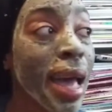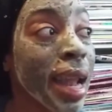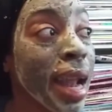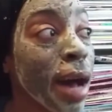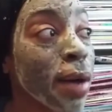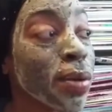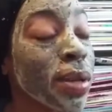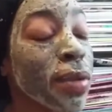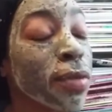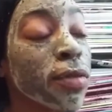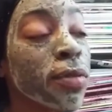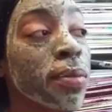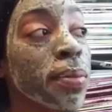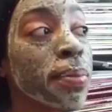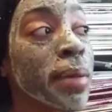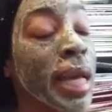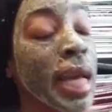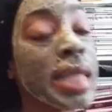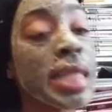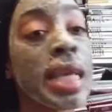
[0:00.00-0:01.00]
more. And
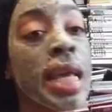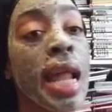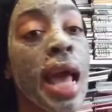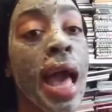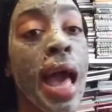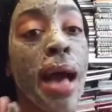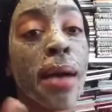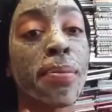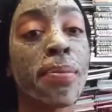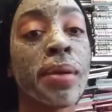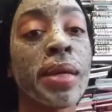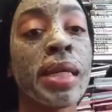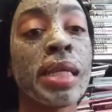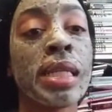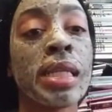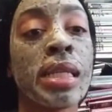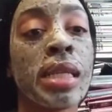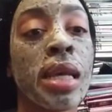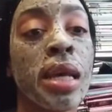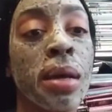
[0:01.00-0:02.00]
because it had
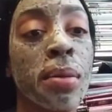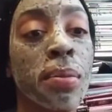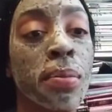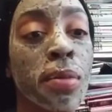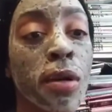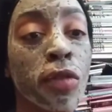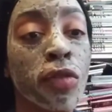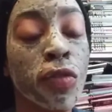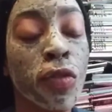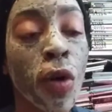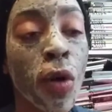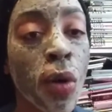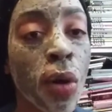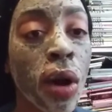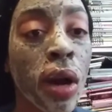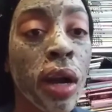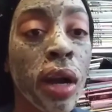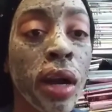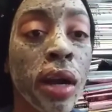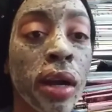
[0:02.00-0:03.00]
happened
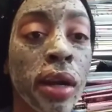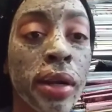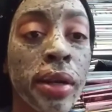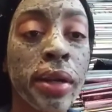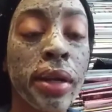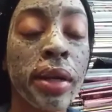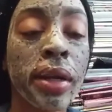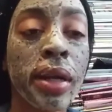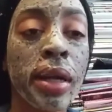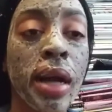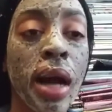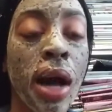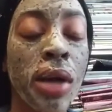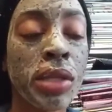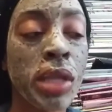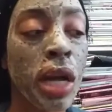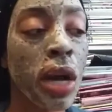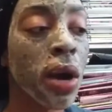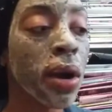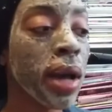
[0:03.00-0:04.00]
before, I
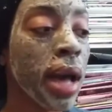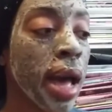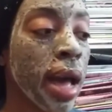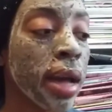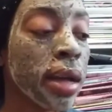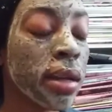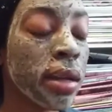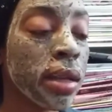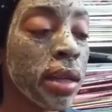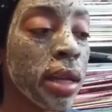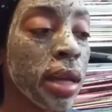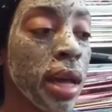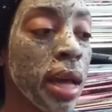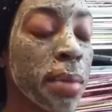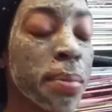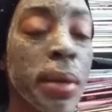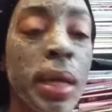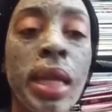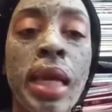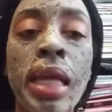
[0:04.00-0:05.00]
was like, okay,
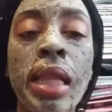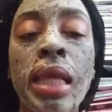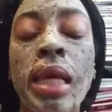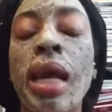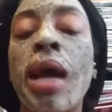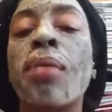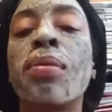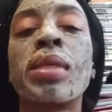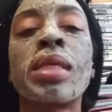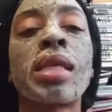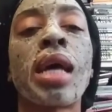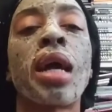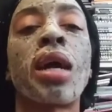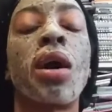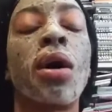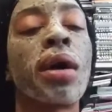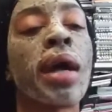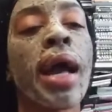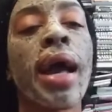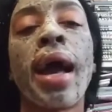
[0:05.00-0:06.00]
immediately I was
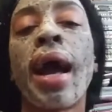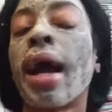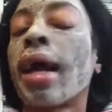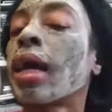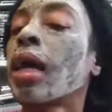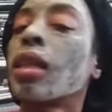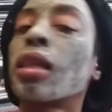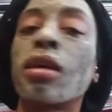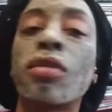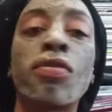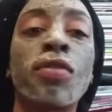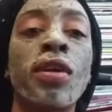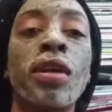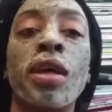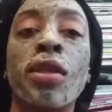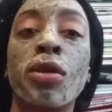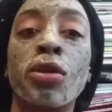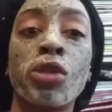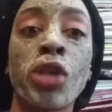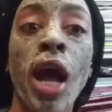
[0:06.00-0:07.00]
like, okay, I got to look for
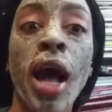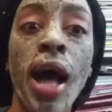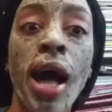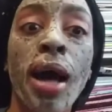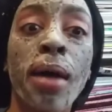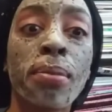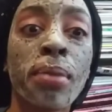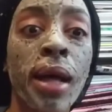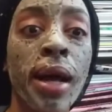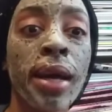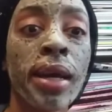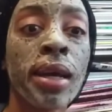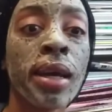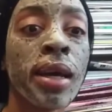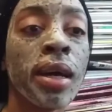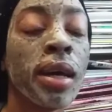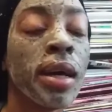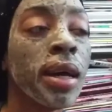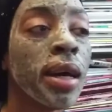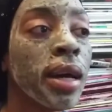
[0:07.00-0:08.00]
another job. Like,
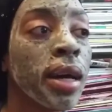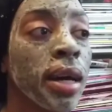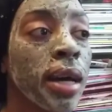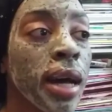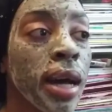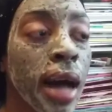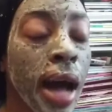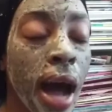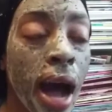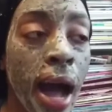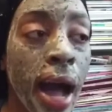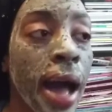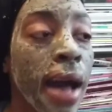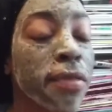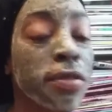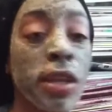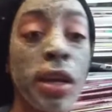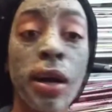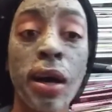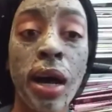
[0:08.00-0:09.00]
I
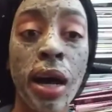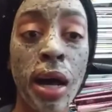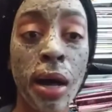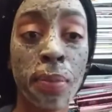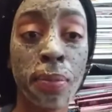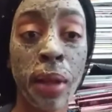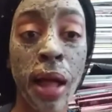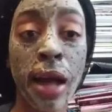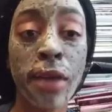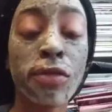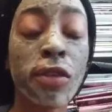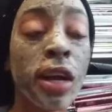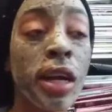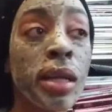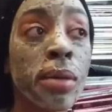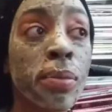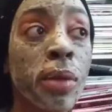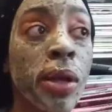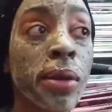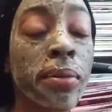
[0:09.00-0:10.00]
have to apply for
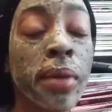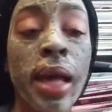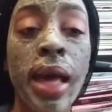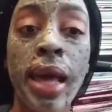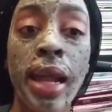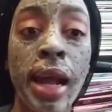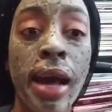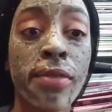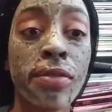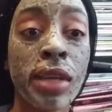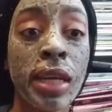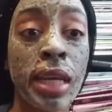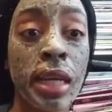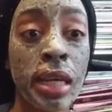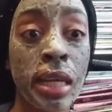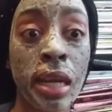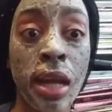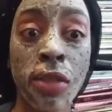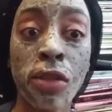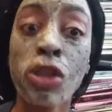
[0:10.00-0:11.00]
unemployment and I have to
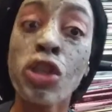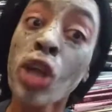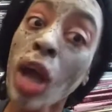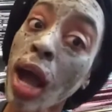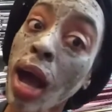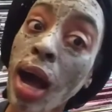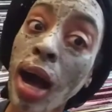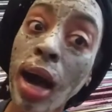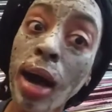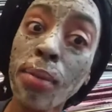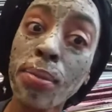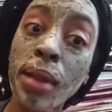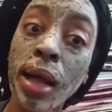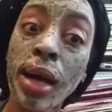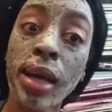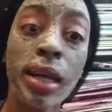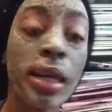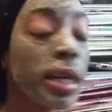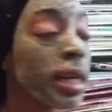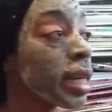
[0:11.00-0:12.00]
get another job.
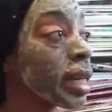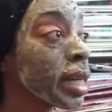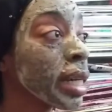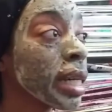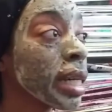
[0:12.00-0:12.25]
Like,